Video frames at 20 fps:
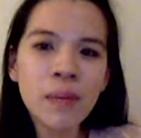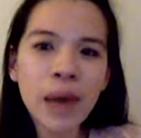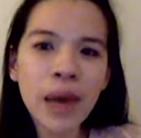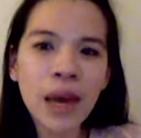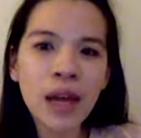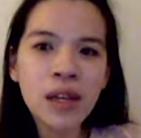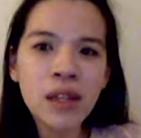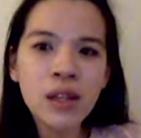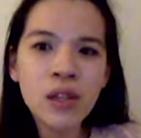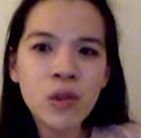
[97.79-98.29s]

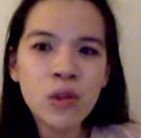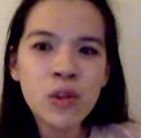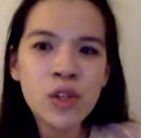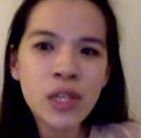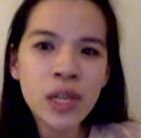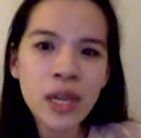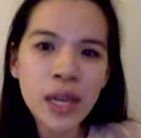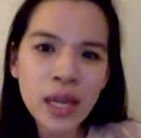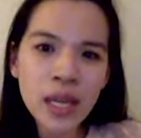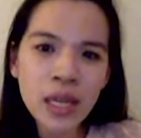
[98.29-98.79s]
um,
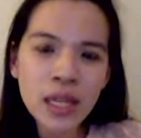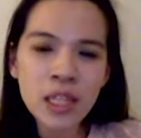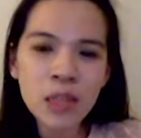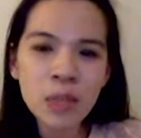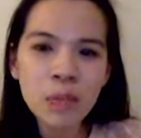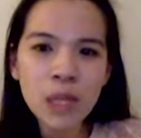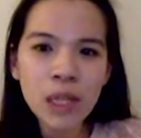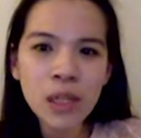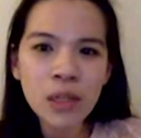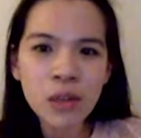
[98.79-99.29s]
added to
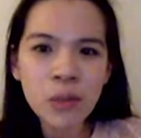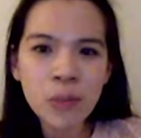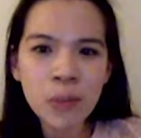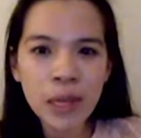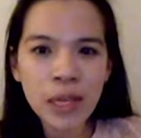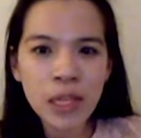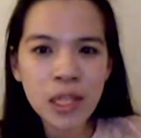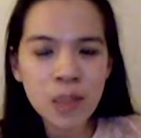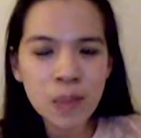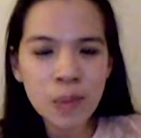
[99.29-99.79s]
shakes,
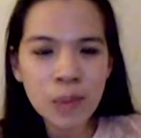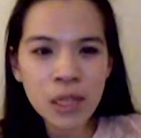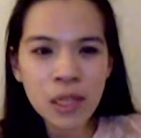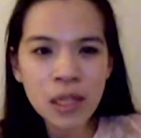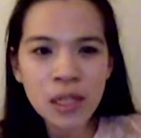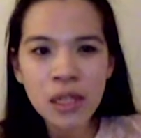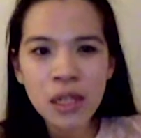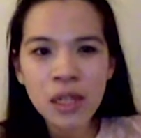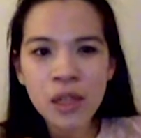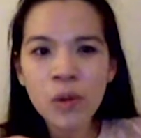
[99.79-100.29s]
meal
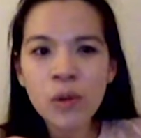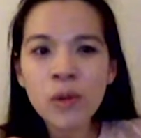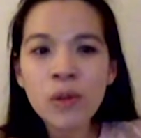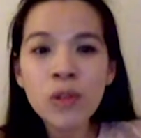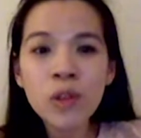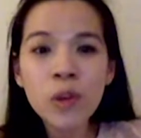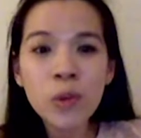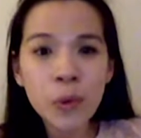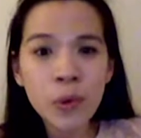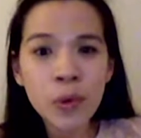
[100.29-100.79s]
replacements,
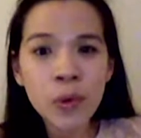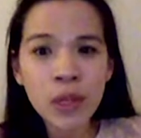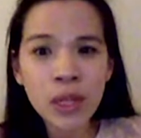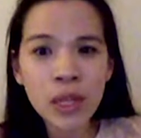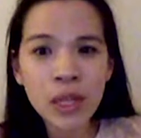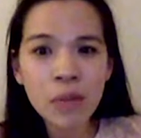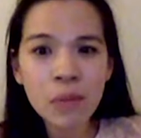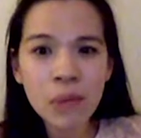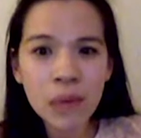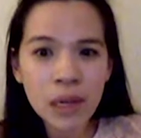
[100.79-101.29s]
and also
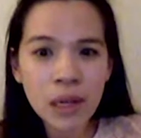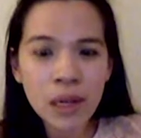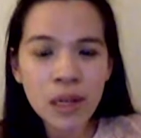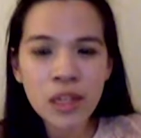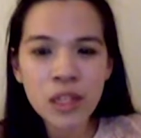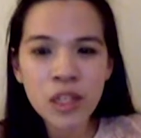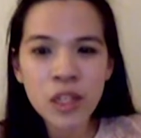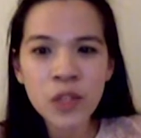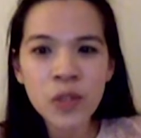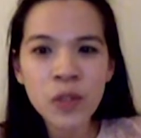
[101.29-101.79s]
protein
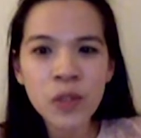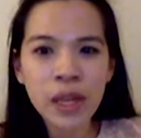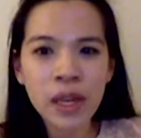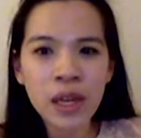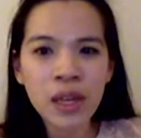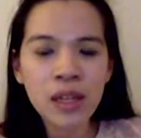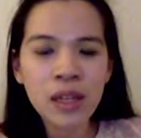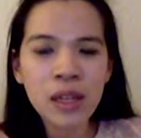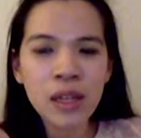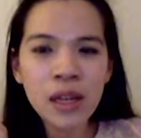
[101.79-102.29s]
bars.
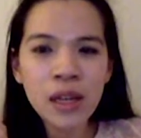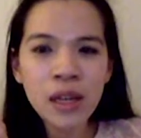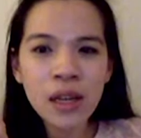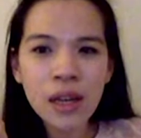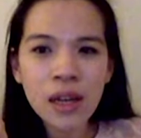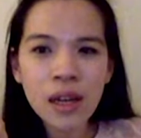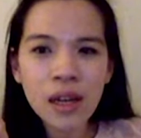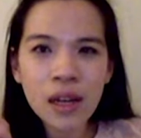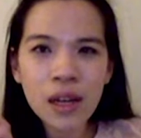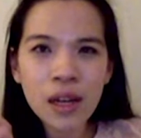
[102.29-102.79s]
You'll get
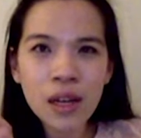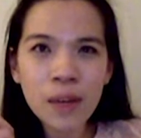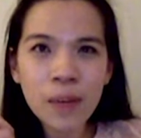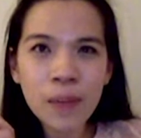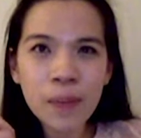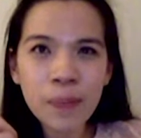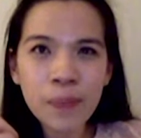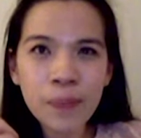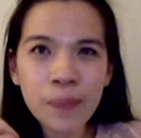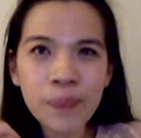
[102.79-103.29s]

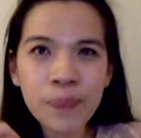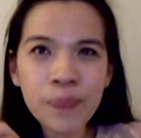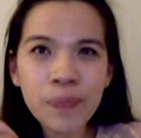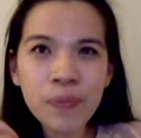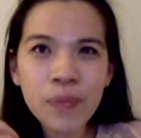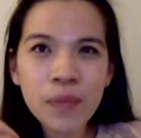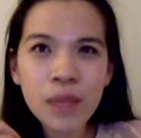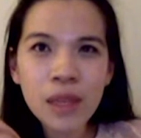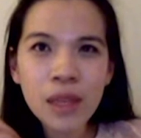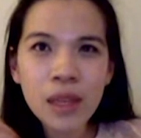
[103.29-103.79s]
um,